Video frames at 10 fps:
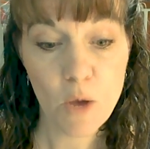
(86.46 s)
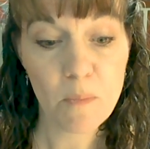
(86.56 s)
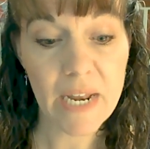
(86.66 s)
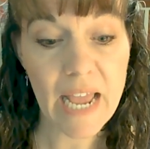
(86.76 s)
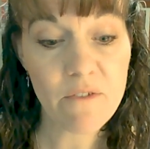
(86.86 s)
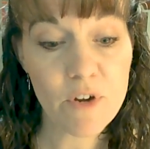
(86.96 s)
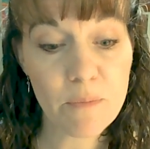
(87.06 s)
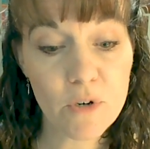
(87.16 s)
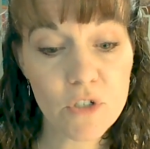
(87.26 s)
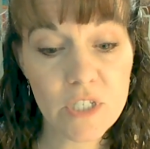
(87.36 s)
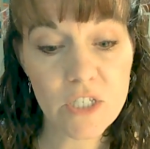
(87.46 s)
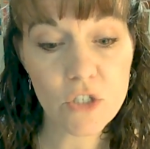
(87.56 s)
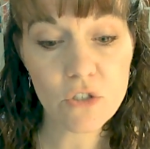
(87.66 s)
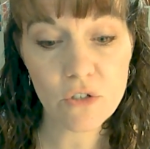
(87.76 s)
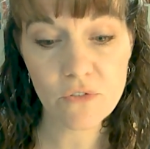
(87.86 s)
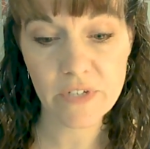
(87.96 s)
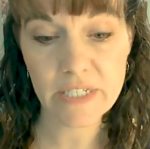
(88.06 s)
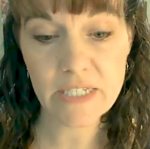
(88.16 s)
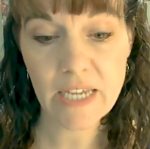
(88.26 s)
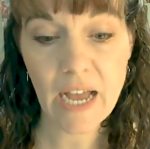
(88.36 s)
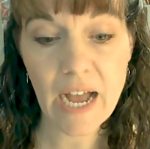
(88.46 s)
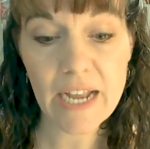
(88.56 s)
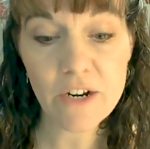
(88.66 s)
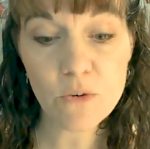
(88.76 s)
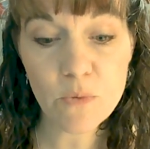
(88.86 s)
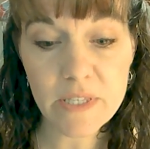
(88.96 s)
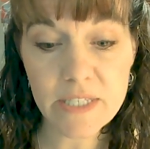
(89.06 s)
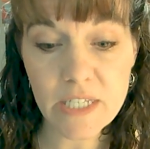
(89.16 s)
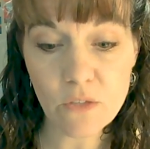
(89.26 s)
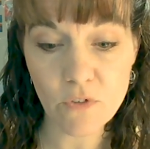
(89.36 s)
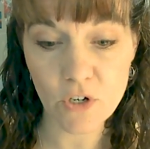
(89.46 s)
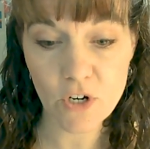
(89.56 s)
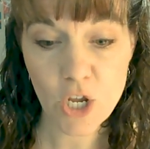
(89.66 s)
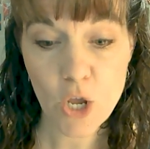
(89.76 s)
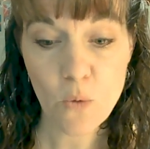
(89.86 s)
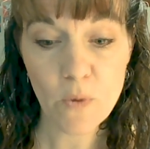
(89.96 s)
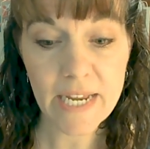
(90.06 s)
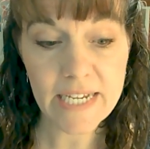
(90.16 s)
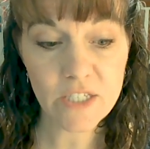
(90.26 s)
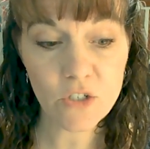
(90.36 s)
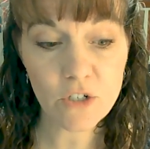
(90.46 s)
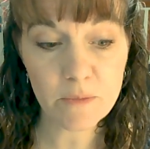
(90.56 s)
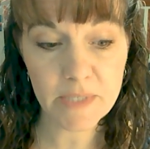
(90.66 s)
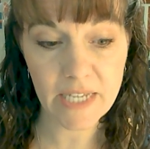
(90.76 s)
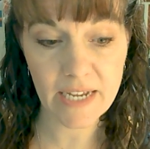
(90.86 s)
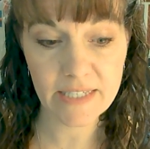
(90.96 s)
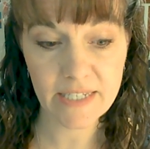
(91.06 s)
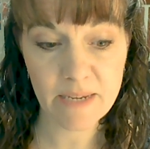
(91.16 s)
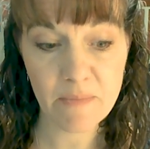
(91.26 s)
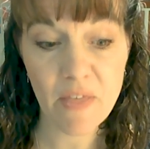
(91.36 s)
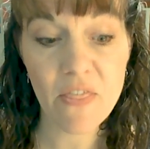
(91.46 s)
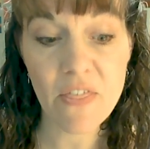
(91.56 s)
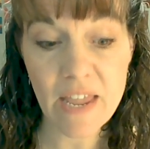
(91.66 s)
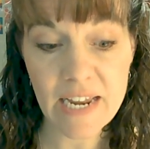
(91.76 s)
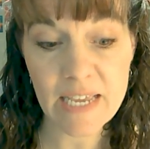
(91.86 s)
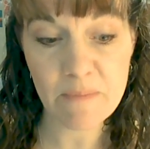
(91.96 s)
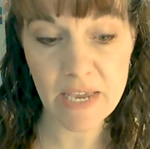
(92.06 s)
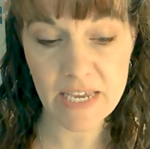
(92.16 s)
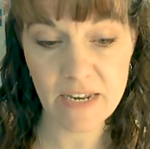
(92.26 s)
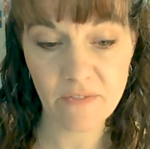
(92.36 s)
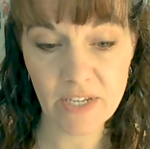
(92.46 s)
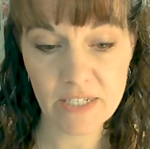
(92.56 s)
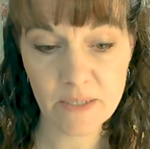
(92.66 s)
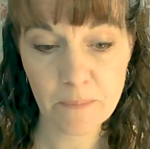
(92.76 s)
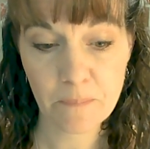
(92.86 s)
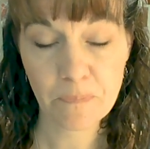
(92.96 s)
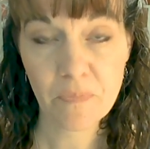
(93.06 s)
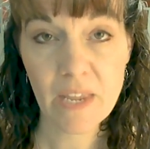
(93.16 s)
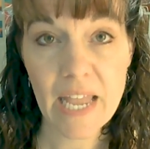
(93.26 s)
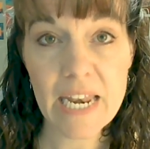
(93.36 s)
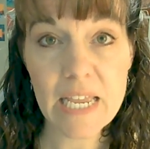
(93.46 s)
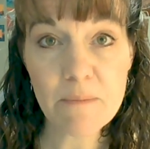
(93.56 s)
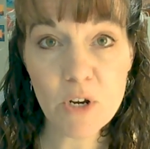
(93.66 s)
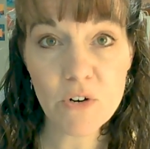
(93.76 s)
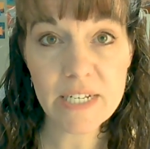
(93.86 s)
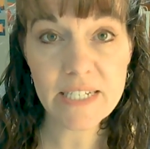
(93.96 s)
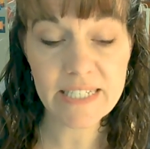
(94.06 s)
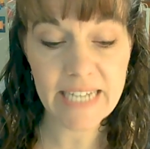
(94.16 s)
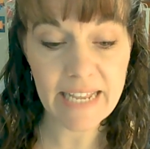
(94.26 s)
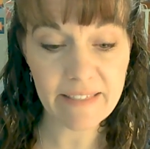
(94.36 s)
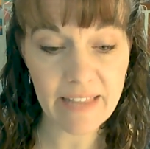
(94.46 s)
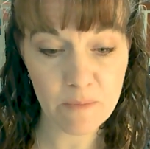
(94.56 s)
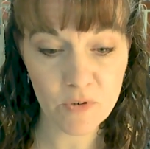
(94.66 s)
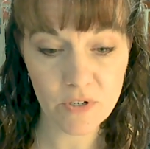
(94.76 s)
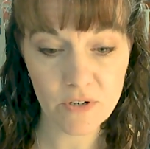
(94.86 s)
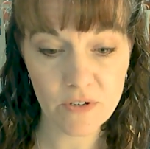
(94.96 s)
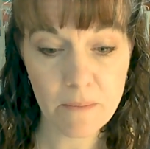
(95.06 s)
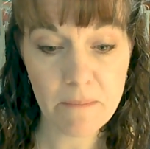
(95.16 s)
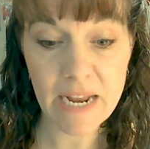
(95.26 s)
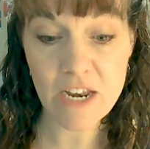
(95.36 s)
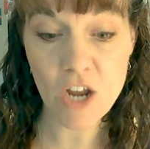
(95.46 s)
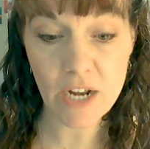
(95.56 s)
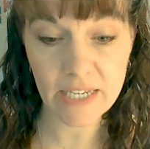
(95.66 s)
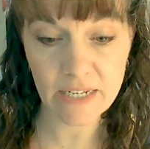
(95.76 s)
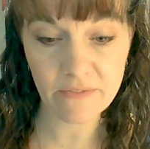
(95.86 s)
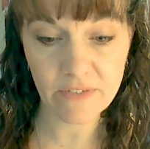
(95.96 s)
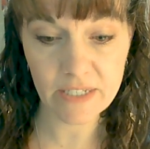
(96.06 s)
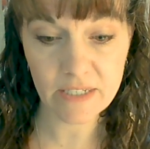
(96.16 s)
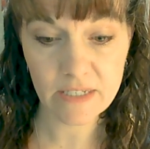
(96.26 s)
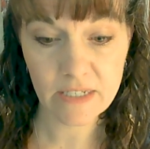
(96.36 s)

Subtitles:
but every person's servant hired with silver, when he has circumcised him, then he may eat of it. An immigrant day laborer may not eat of it.